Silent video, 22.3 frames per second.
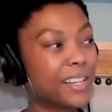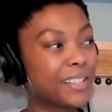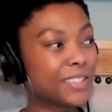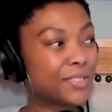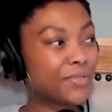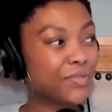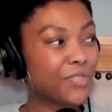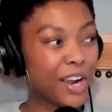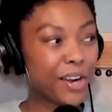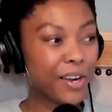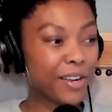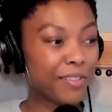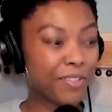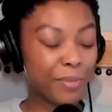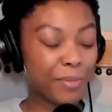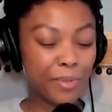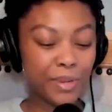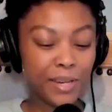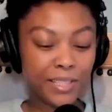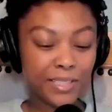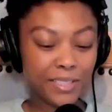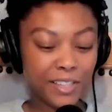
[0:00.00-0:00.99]
It's very
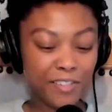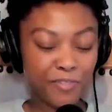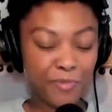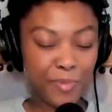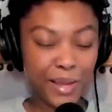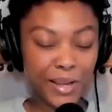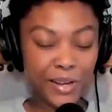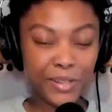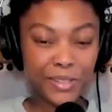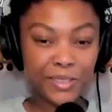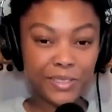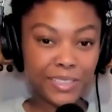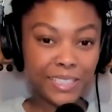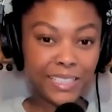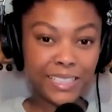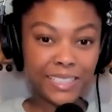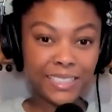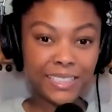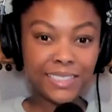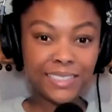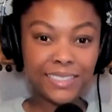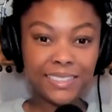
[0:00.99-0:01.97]
reminiscent of my
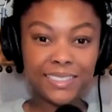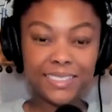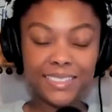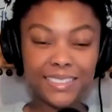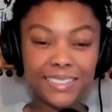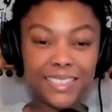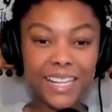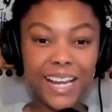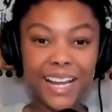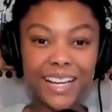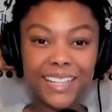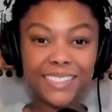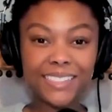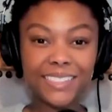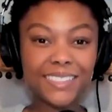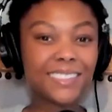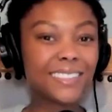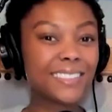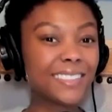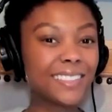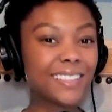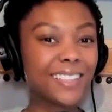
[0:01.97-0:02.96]
early
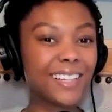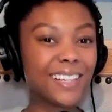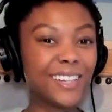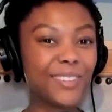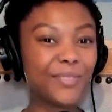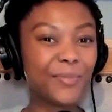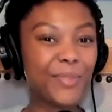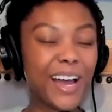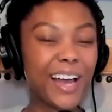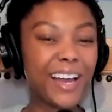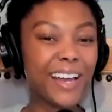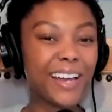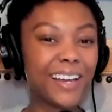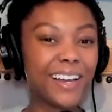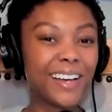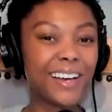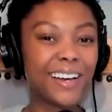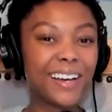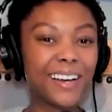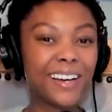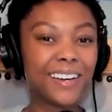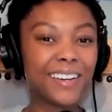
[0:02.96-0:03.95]
days in
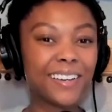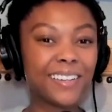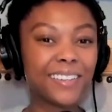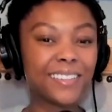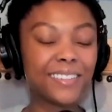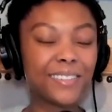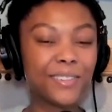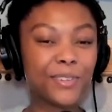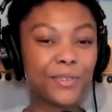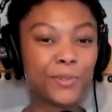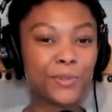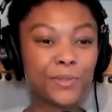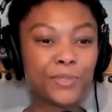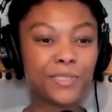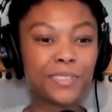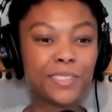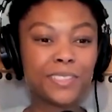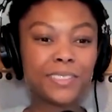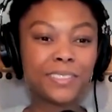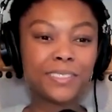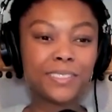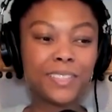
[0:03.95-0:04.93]
my
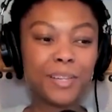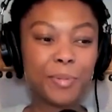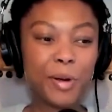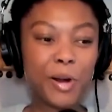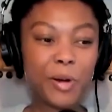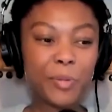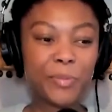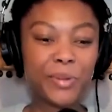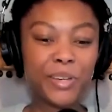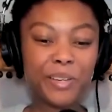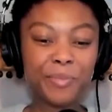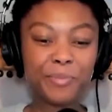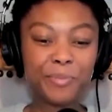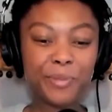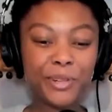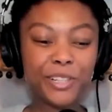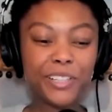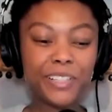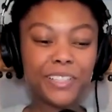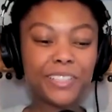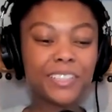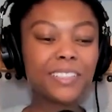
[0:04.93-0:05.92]
old apartment in
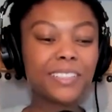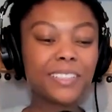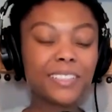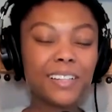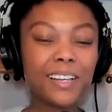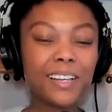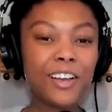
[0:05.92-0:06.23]
Brooklyn.